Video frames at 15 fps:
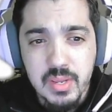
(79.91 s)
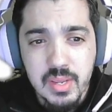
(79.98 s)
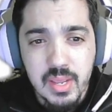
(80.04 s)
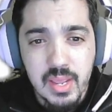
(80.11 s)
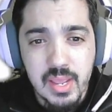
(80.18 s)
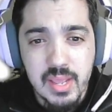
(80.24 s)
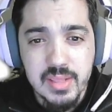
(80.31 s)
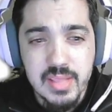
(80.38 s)

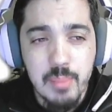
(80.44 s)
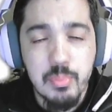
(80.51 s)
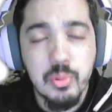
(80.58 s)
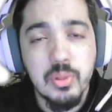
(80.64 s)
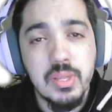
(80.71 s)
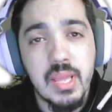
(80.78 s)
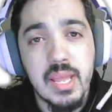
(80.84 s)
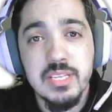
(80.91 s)
and that
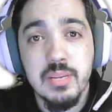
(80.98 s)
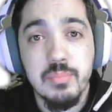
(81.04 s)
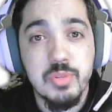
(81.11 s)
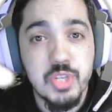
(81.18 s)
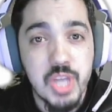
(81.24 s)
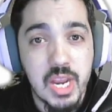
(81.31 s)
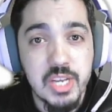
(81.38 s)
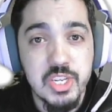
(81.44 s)
bully ends up
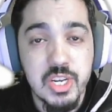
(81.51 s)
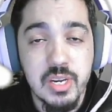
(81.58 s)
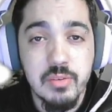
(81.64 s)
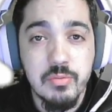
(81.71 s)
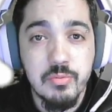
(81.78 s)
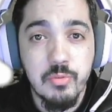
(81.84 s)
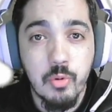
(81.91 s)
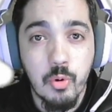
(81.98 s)
changing
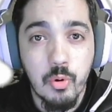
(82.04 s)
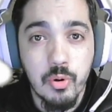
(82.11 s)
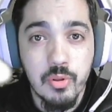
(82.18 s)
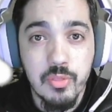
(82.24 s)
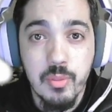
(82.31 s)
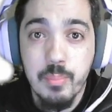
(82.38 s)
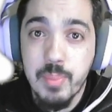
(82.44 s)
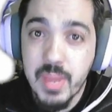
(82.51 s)
for
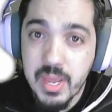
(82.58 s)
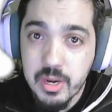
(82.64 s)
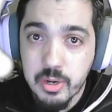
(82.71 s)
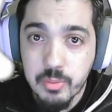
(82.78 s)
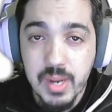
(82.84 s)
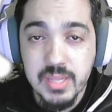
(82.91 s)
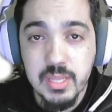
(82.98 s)
the better, right?